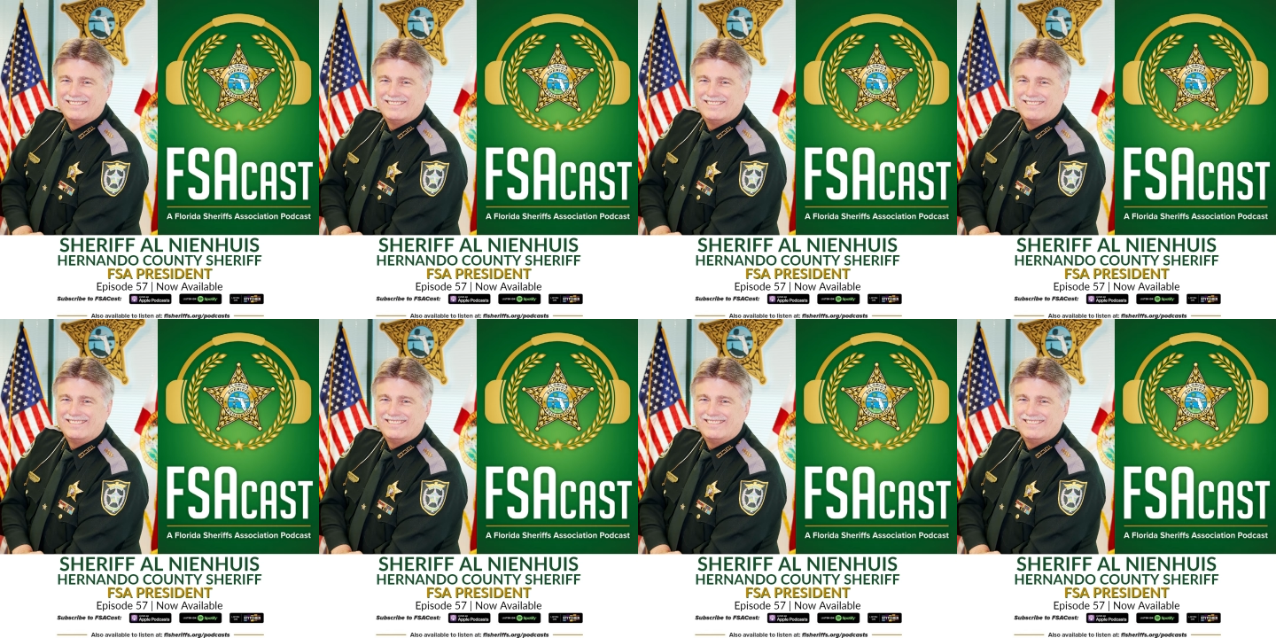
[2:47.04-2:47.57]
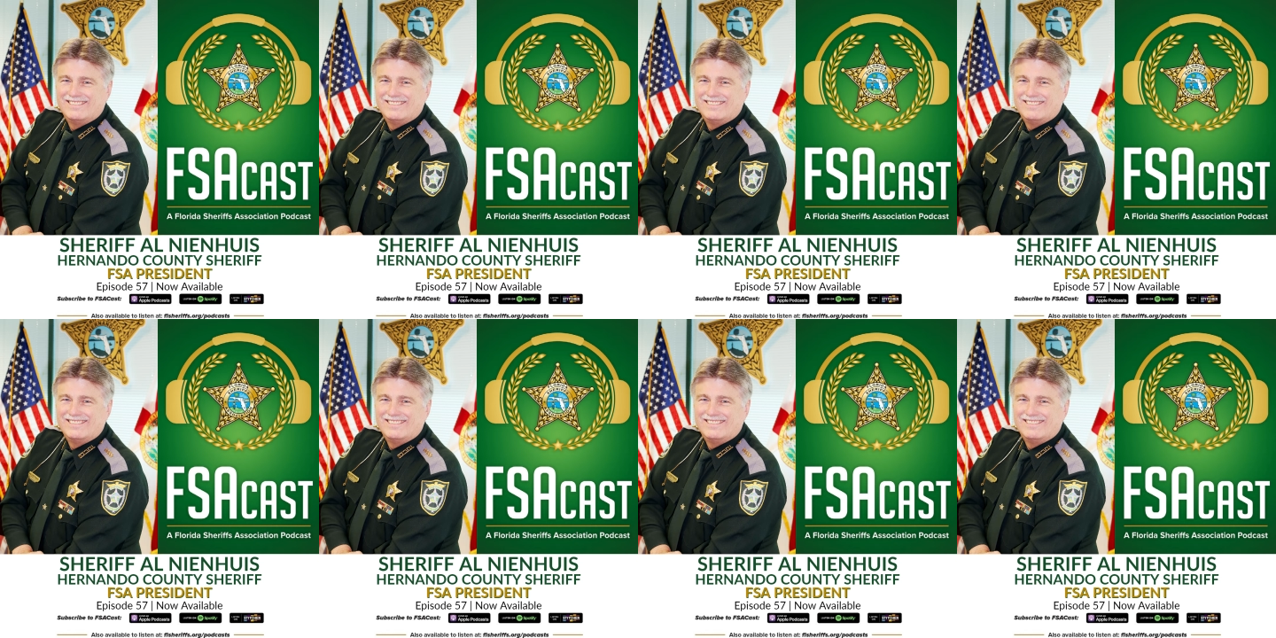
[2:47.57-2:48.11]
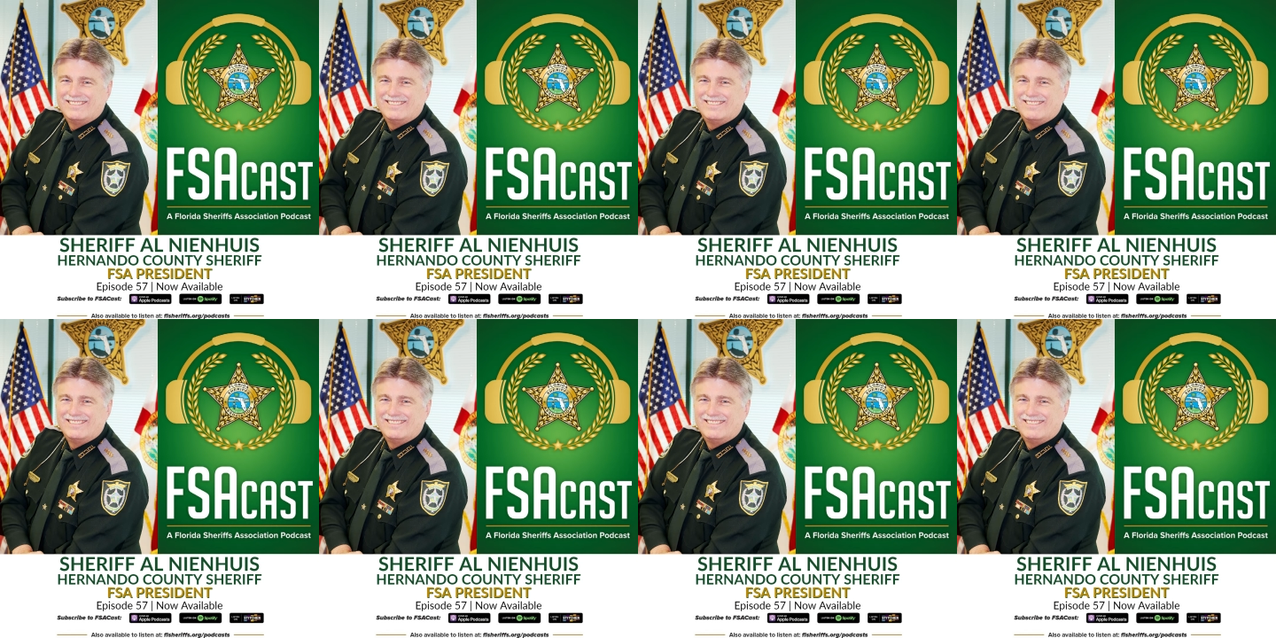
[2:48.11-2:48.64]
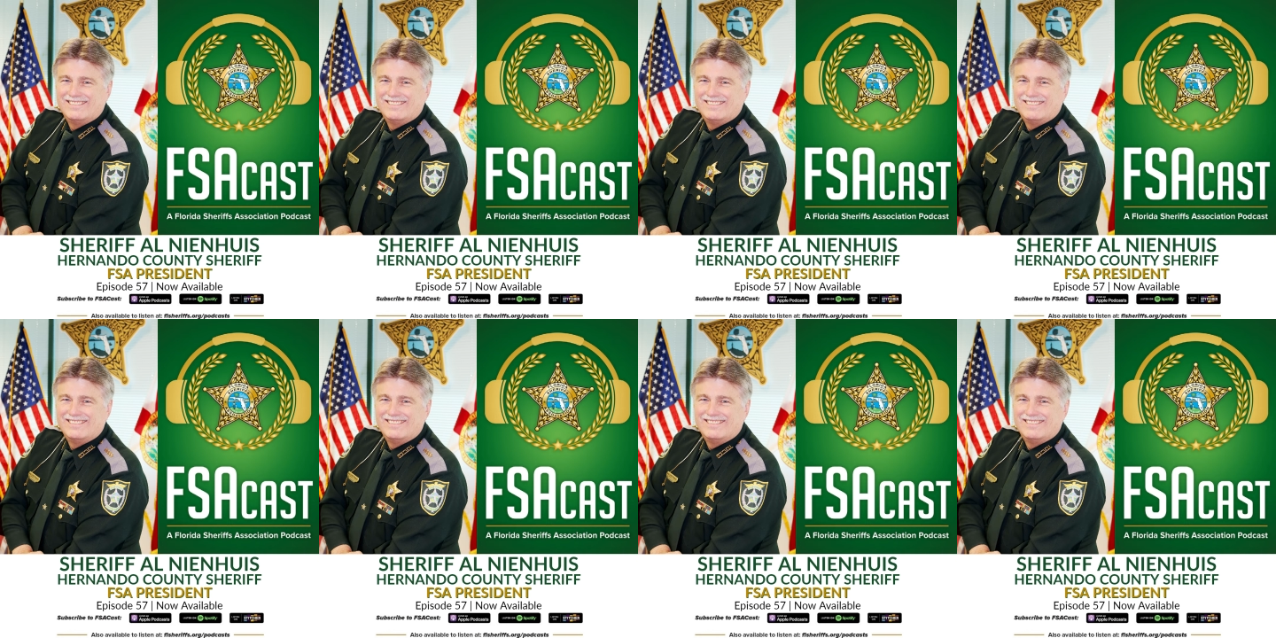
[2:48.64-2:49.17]

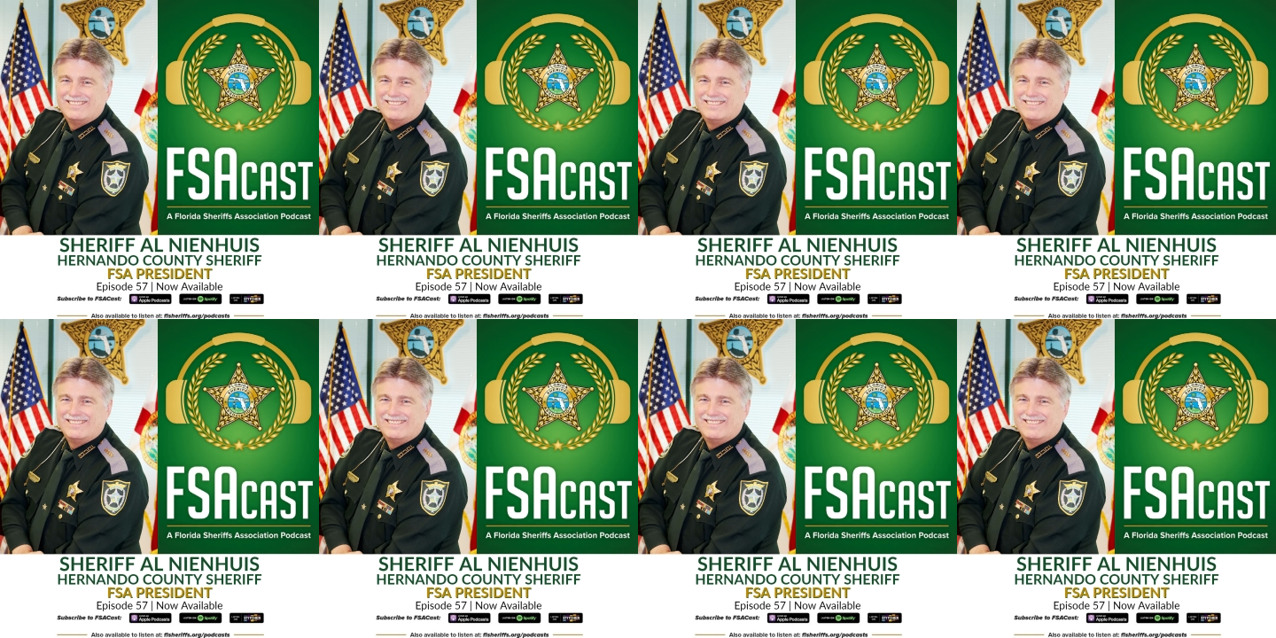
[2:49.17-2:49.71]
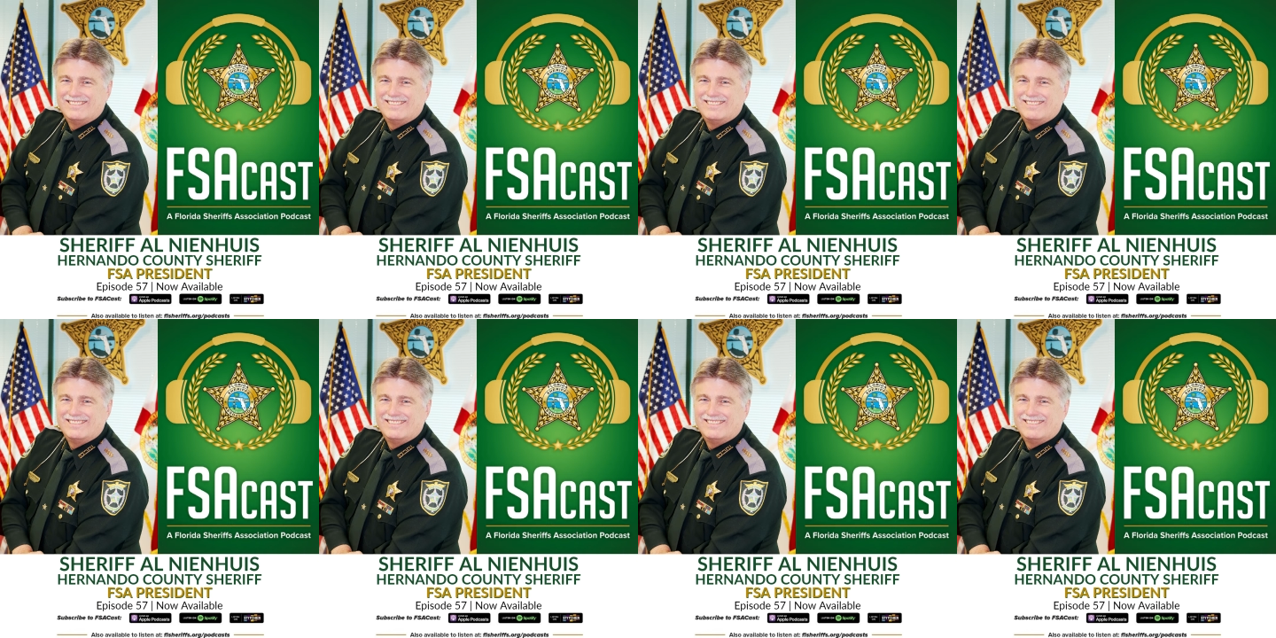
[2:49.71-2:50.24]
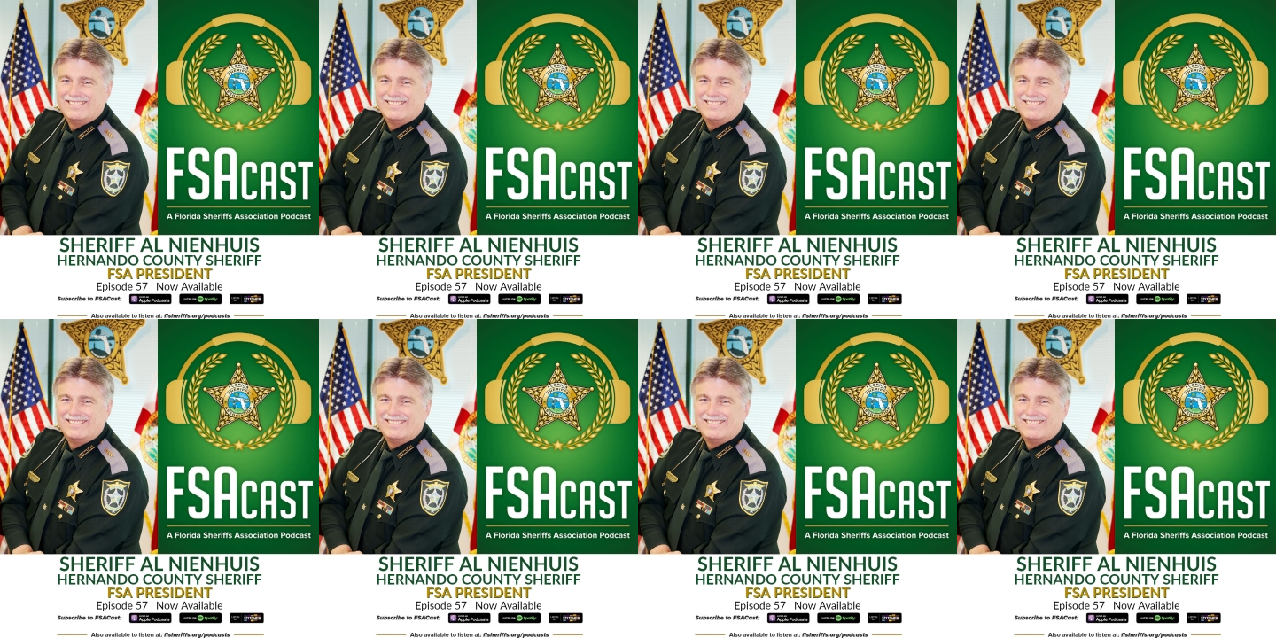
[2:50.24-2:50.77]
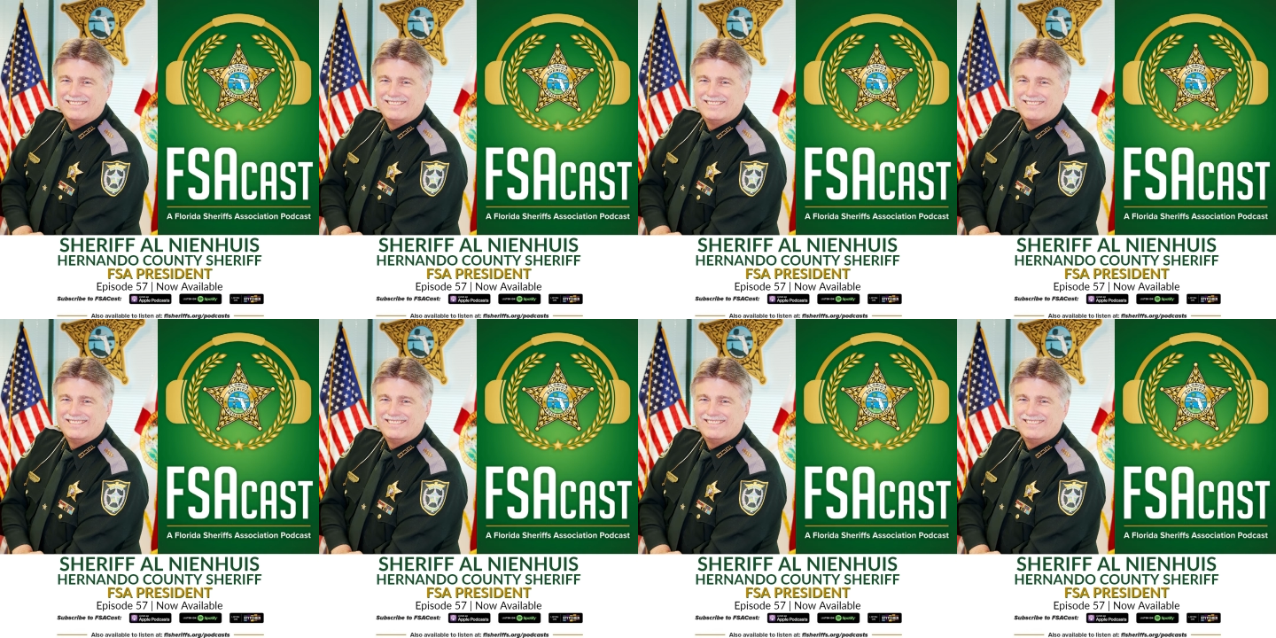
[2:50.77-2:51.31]

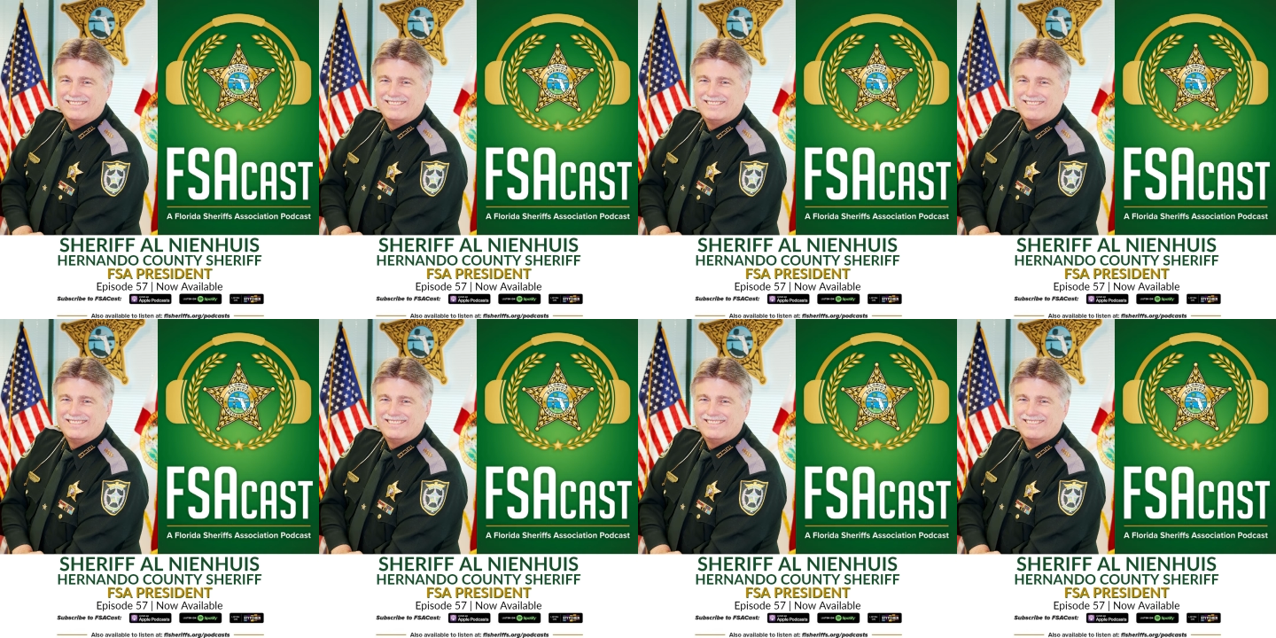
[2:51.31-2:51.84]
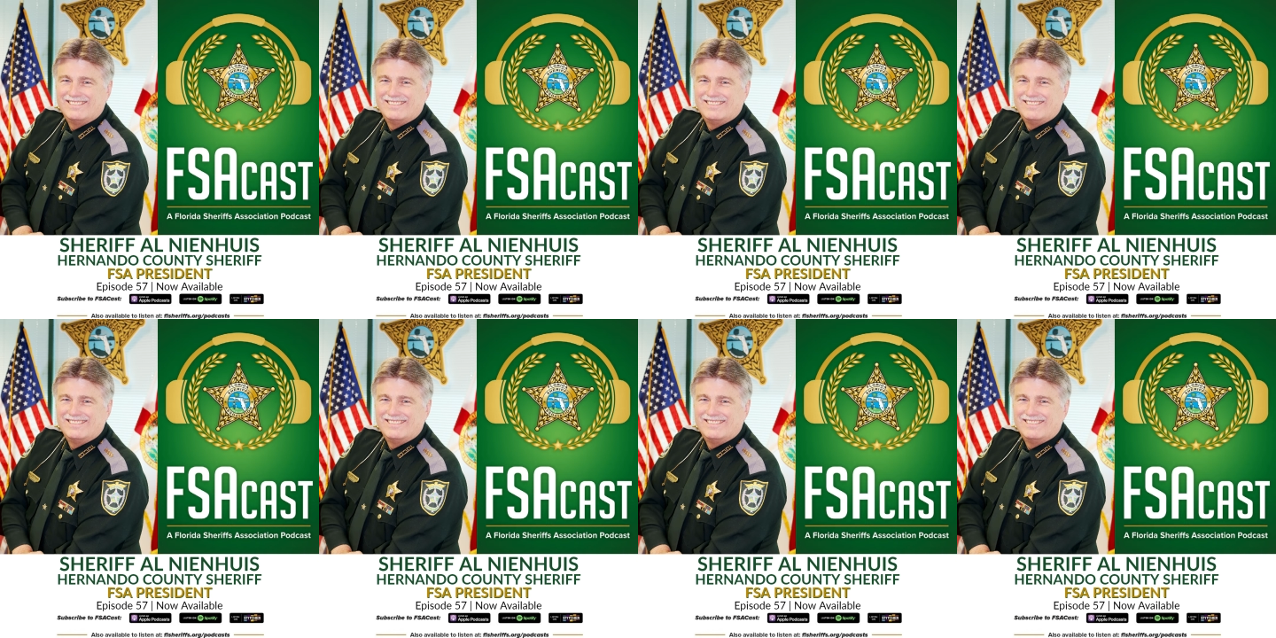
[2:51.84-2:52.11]
This is a still picture; no speech is visible.